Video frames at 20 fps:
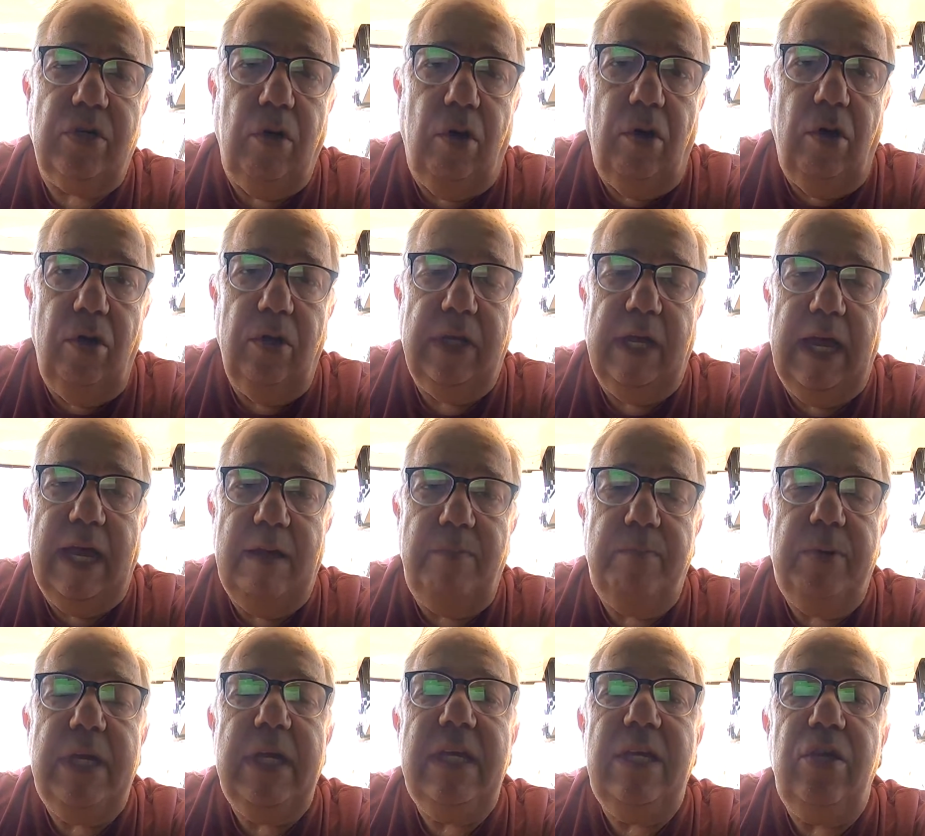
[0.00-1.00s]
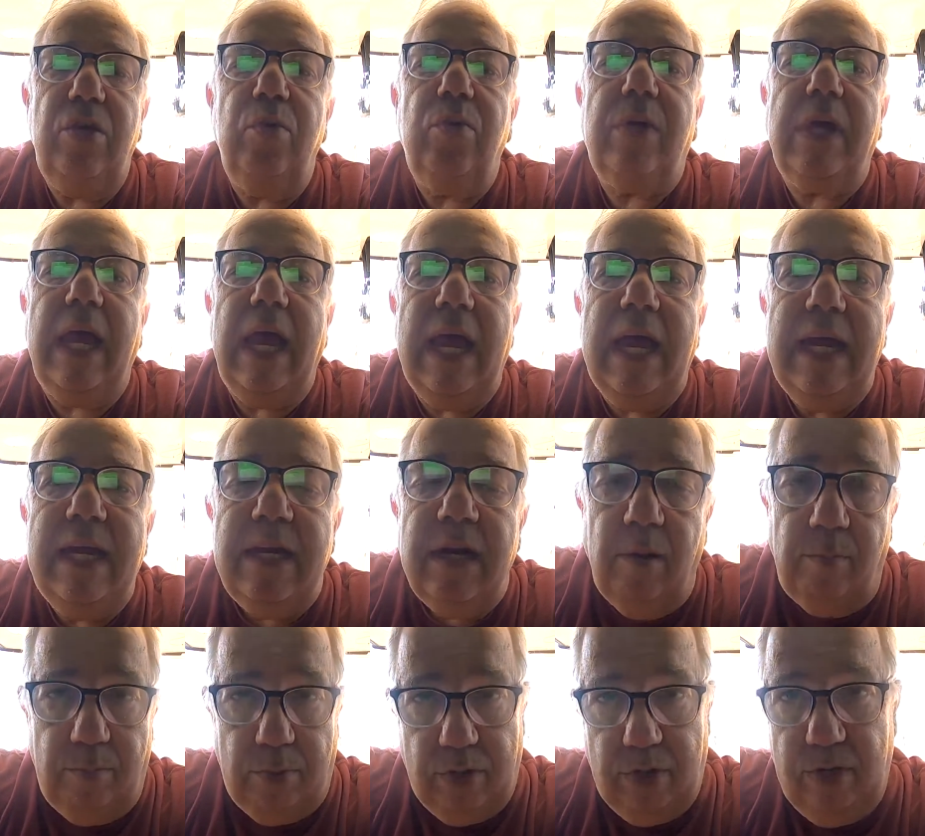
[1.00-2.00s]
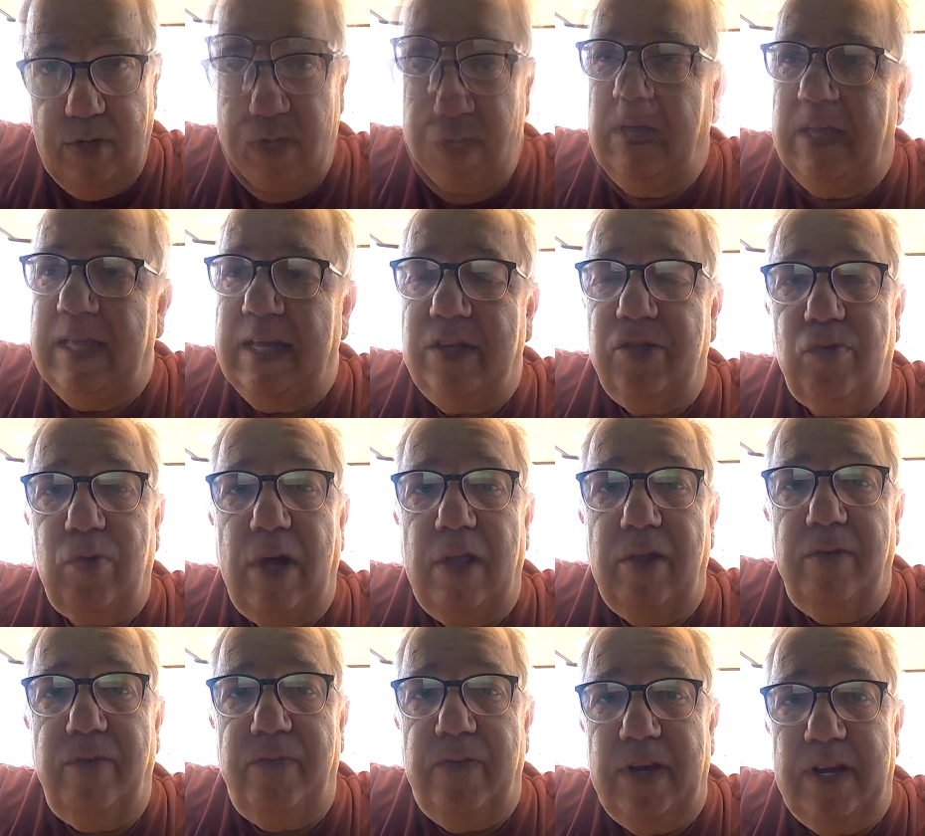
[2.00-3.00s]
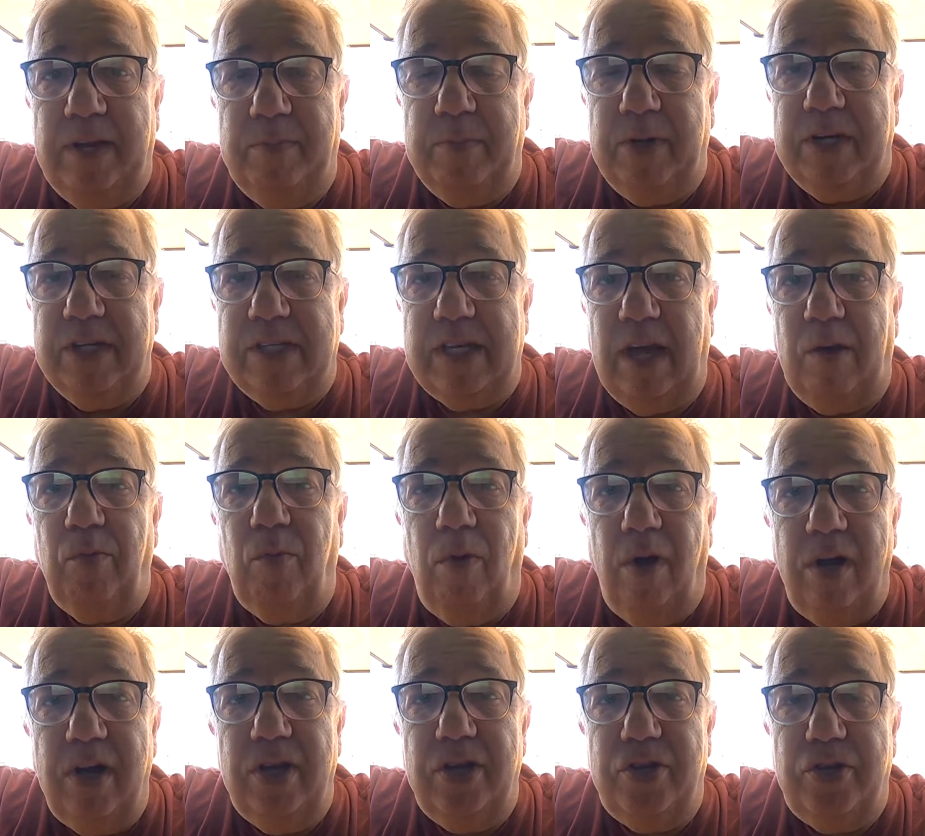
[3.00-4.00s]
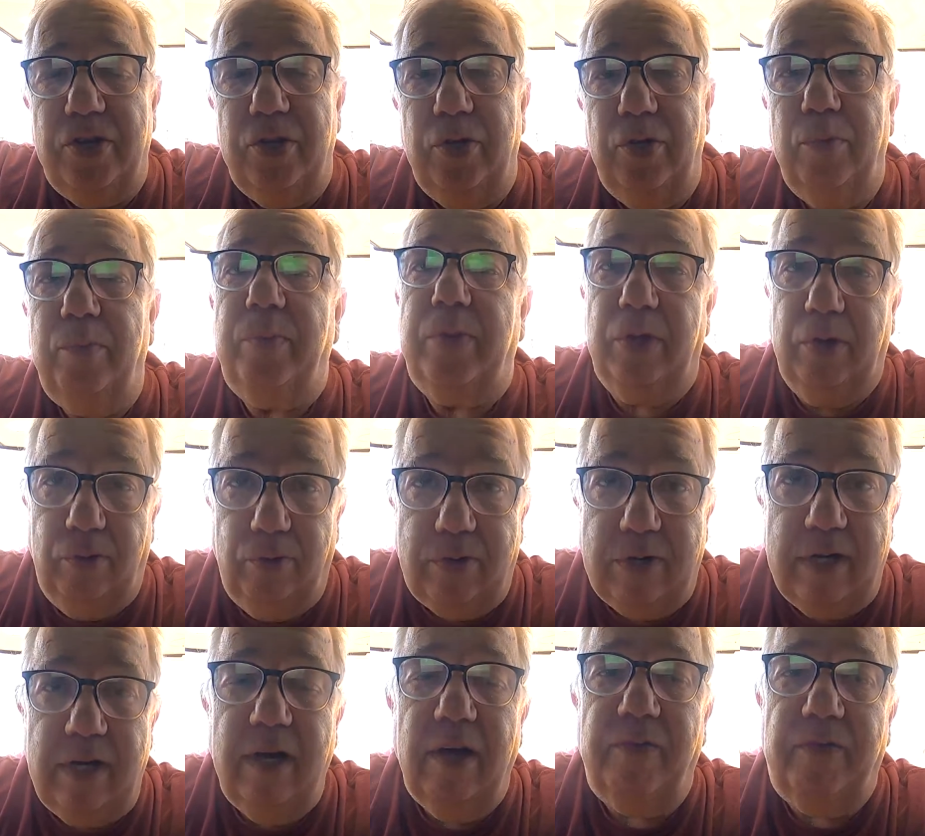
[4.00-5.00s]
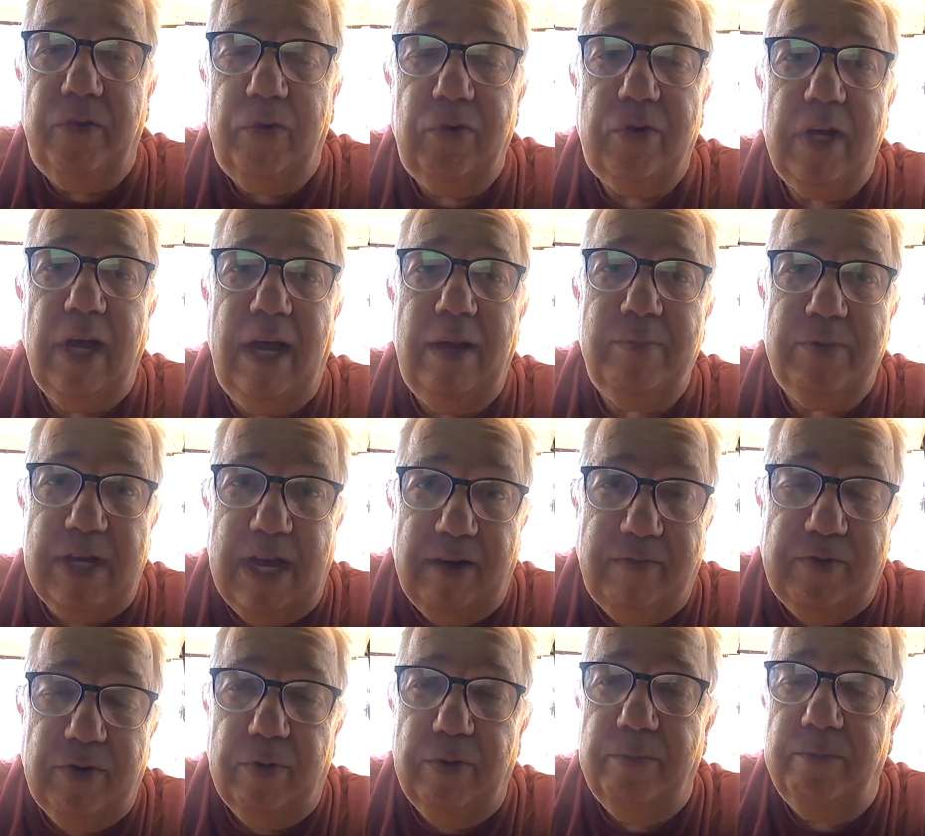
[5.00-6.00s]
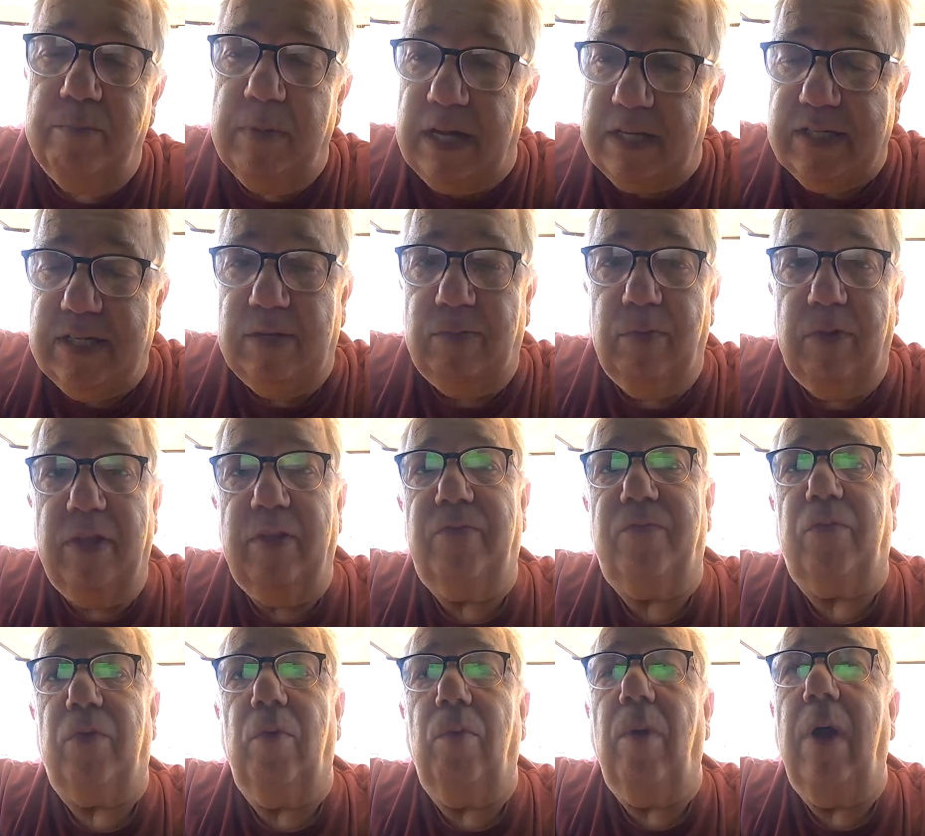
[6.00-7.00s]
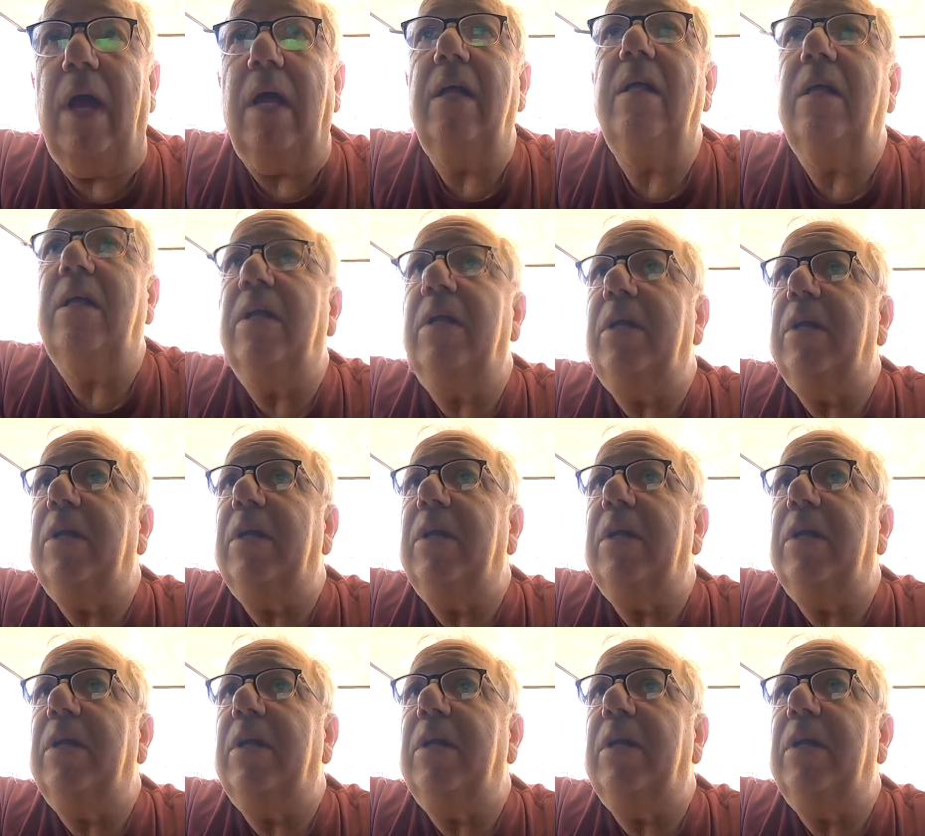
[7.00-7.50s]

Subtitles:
called a PUK number. I think it's rather fitting, because I wanted to puke a few times after messing with it for a while.